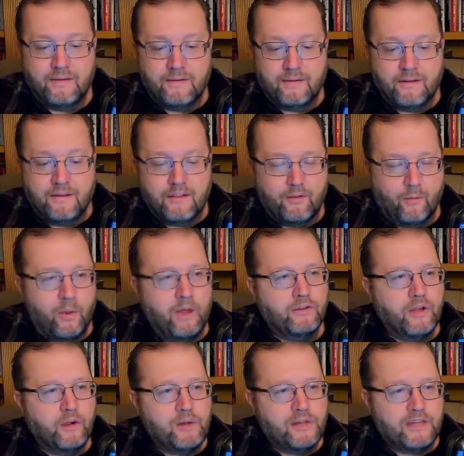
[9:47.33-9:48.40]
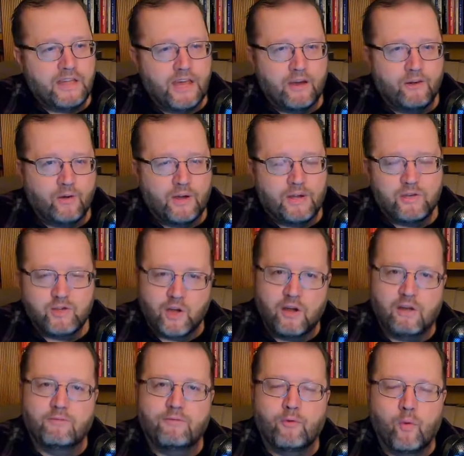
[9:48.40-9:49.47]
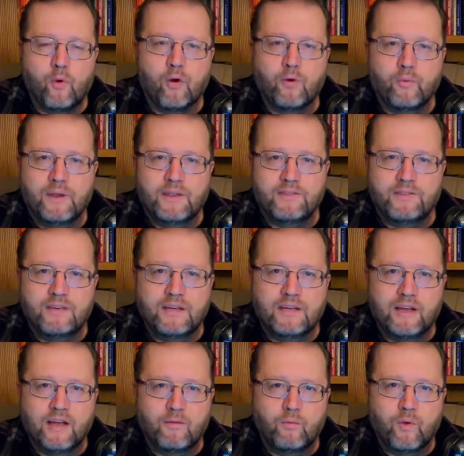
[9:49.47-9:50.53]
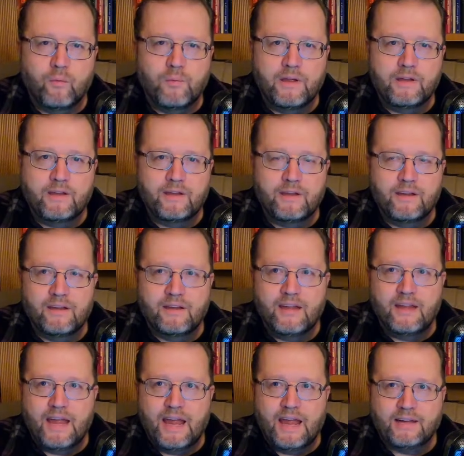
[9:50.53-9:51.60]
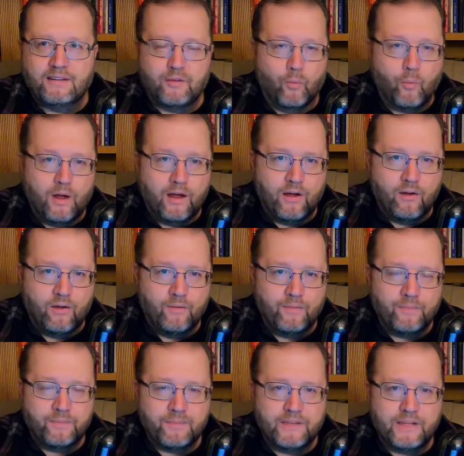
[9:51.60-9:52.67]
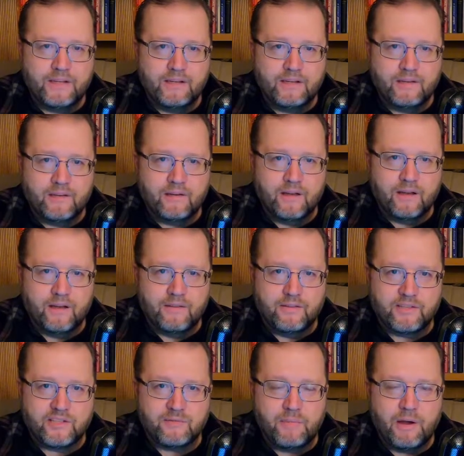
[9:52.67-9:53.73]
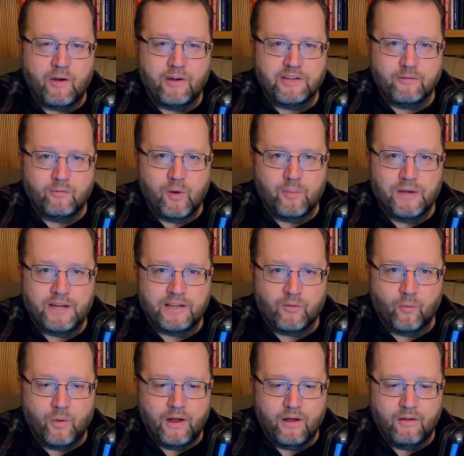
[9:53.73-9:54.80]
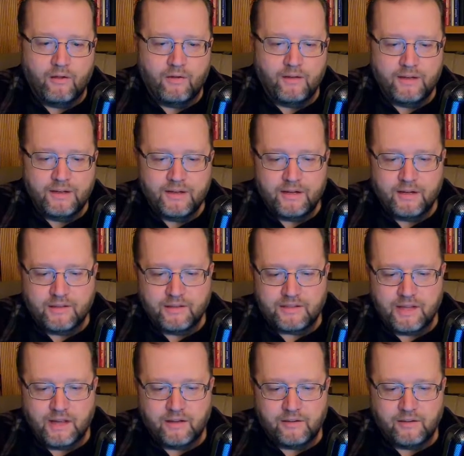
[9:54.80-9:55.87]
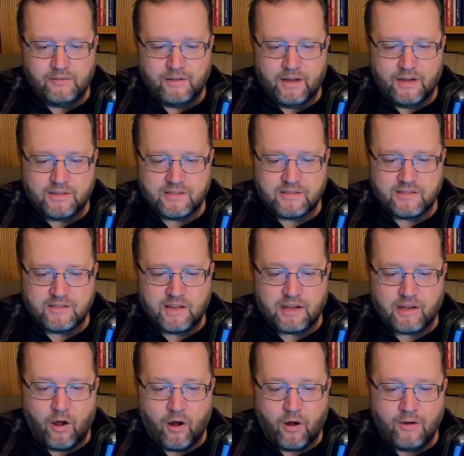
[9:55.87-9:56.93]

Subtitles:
well-known encounter in John 4 with the woman at the well, the Samaritan woman at the well in the town of Sychar,